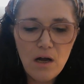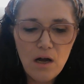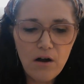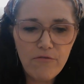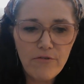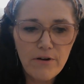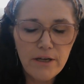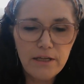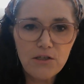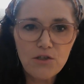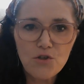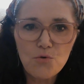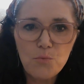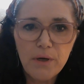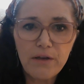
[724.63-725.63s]
A
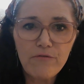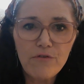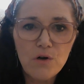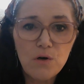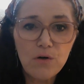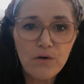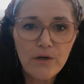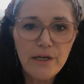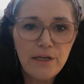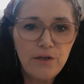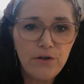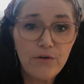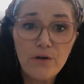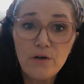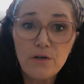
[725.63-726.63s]
financial windfall, and
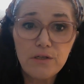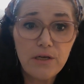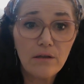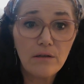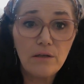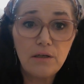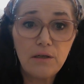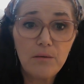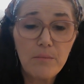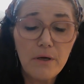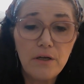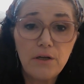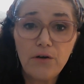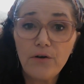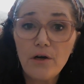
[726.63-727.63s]
you're not telling
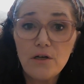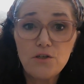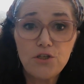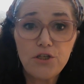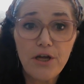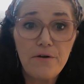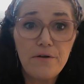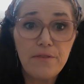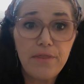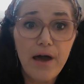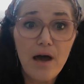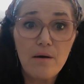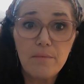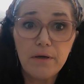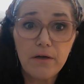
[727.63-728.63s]
anybody, you're not sharing
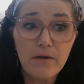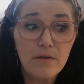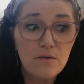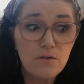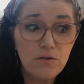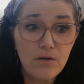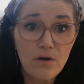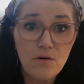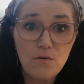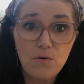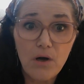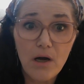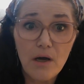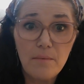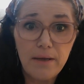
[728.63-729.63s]
that because, you know,
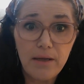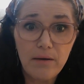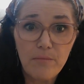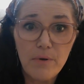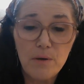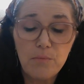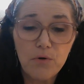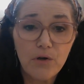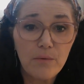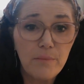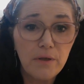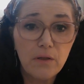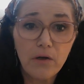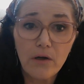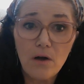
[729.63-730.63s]
I mean, people could
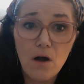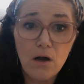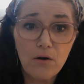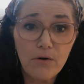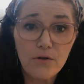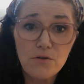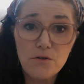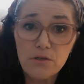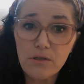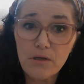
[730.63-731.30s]
be like cockroaches